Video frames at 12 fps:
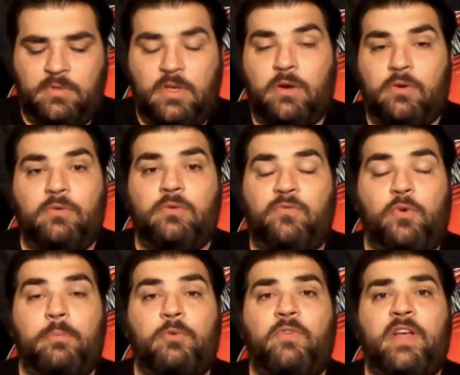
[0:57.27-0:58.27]

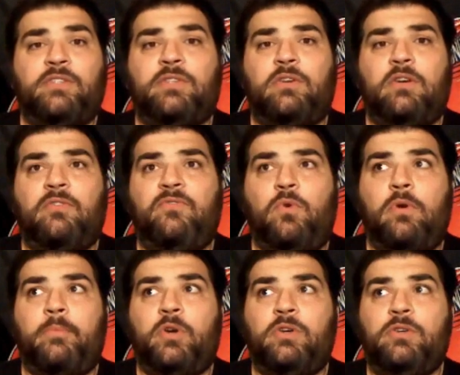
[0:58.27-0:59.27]
wrestler, a
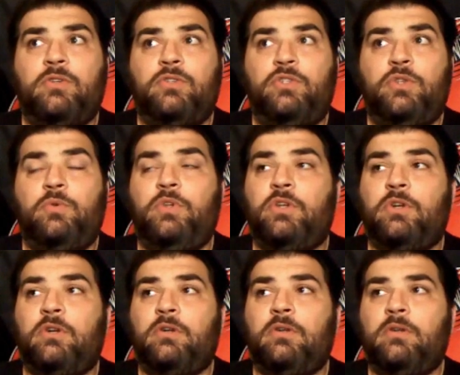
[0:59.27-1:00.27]
former
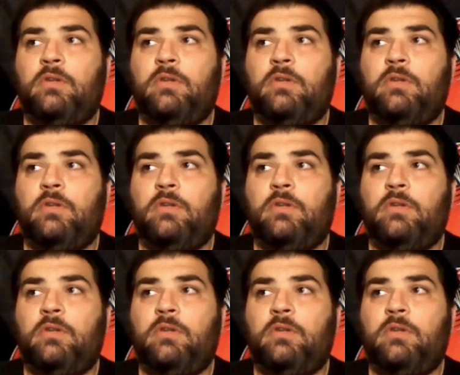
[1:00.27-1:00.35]
junior,